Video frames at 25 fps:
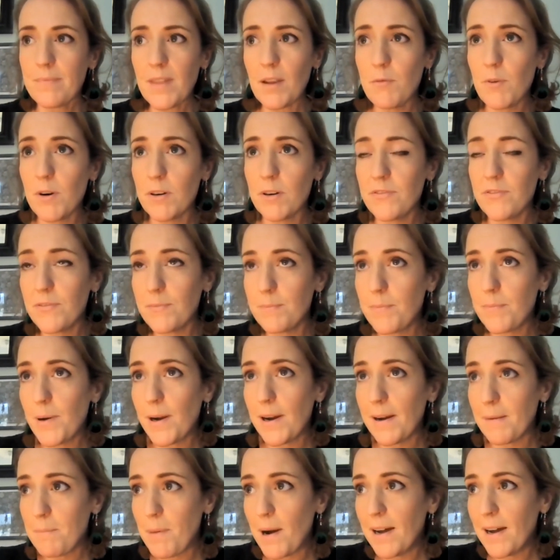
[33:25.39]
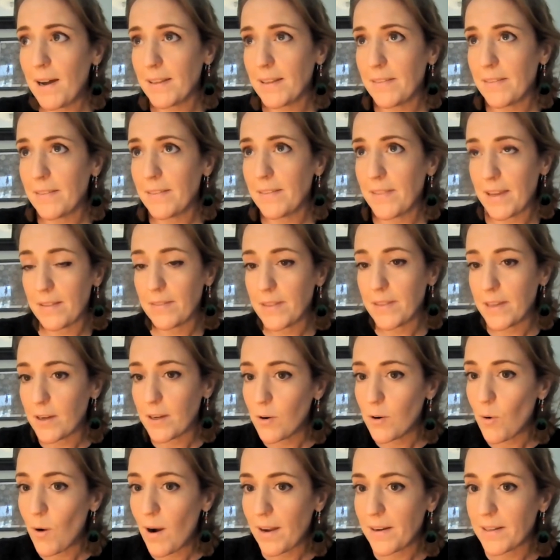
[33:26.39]
well, partly
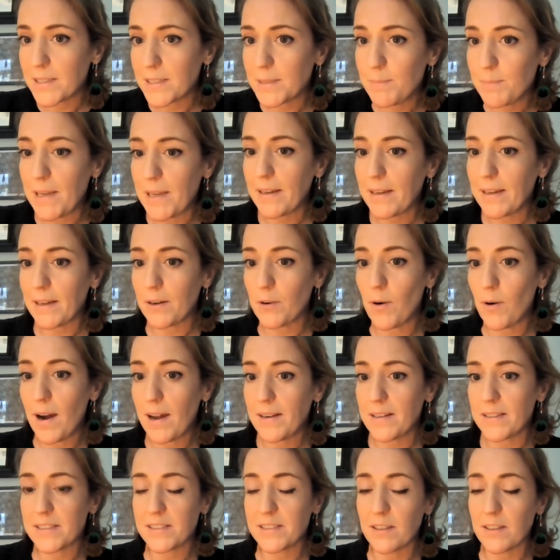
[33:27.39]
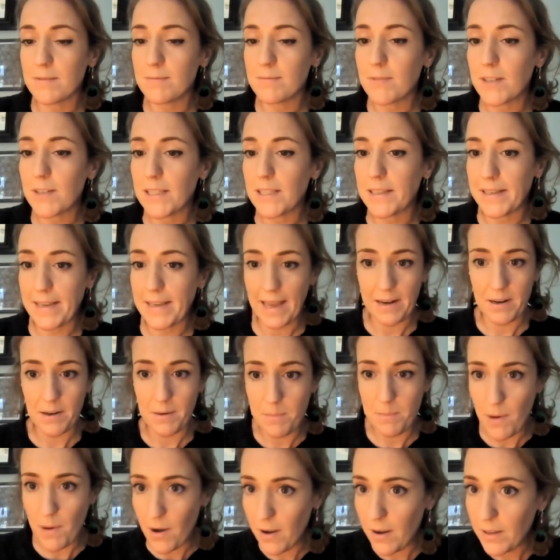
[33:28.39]
the iguanas, being iguanas, don't really get
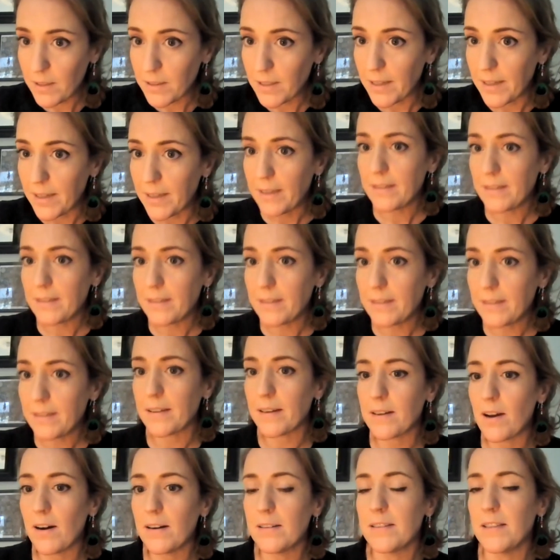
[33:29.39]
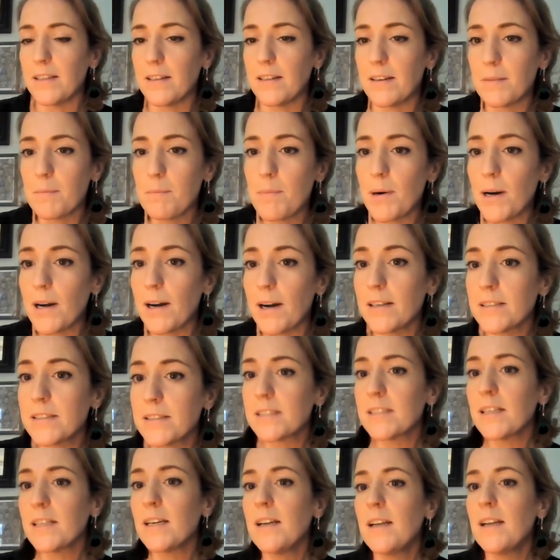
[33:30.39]
up early. They're not,
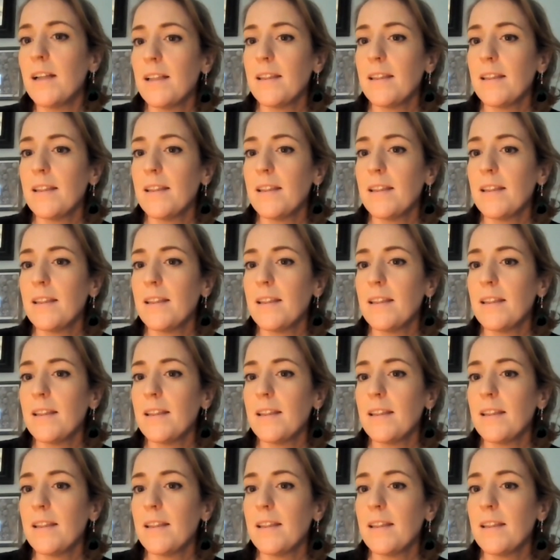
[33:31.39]
birds.